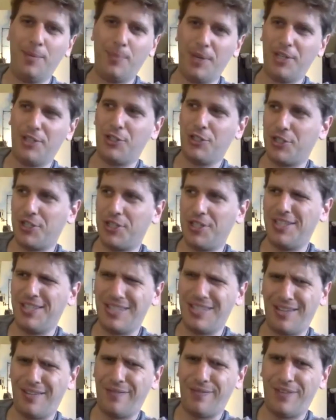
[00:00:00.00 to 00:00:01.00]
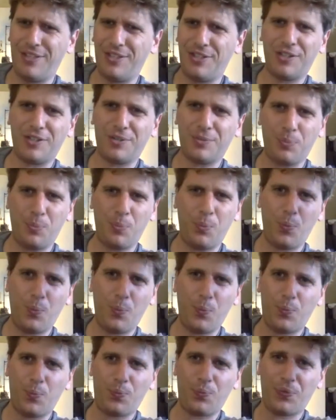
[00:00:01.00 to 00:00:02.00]
But it's just it's just
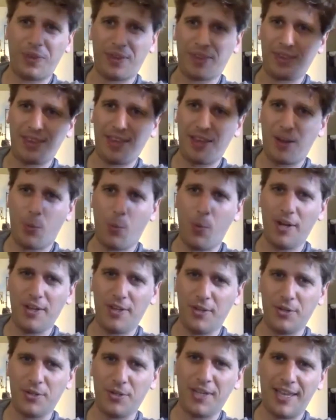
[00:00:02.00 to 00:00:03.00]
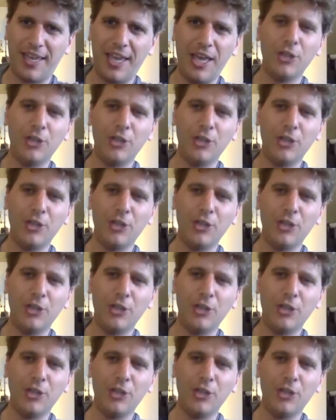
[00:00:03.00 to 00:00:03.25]
like one of those like